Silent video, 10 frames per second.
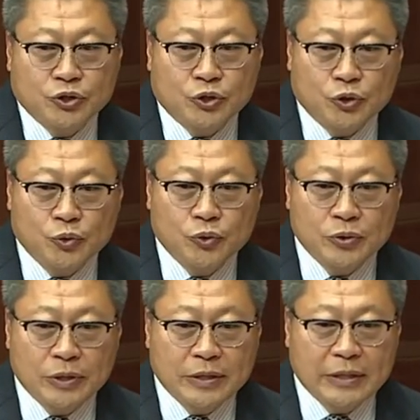to
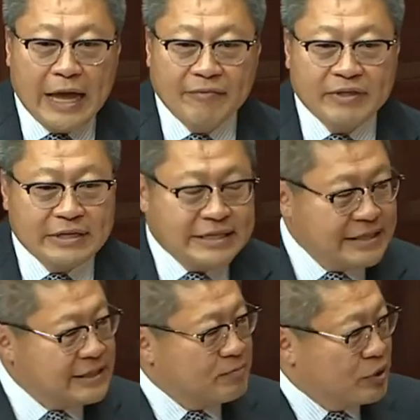have the
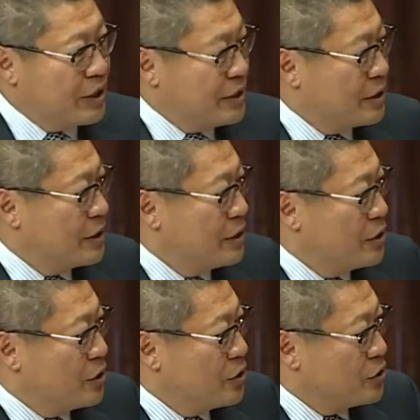discipline
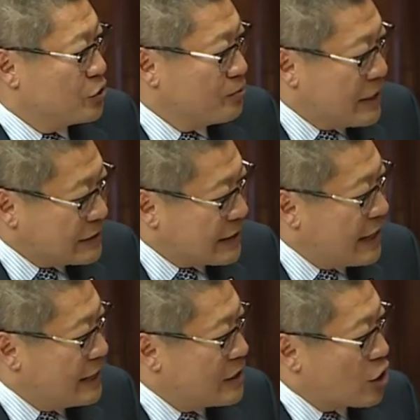to
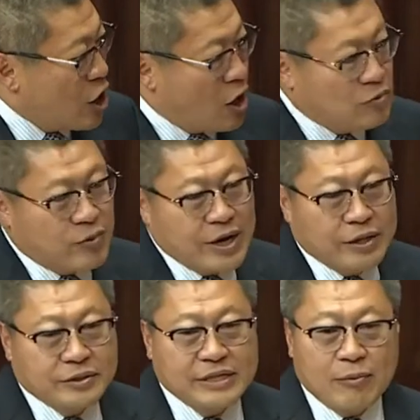maintain the
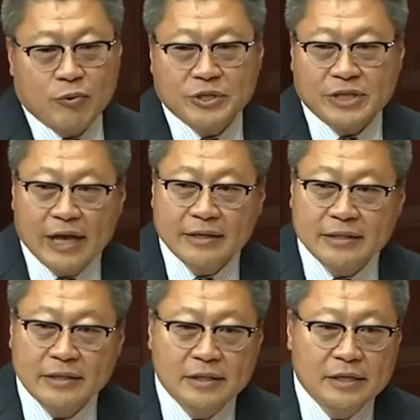guardrails that were set,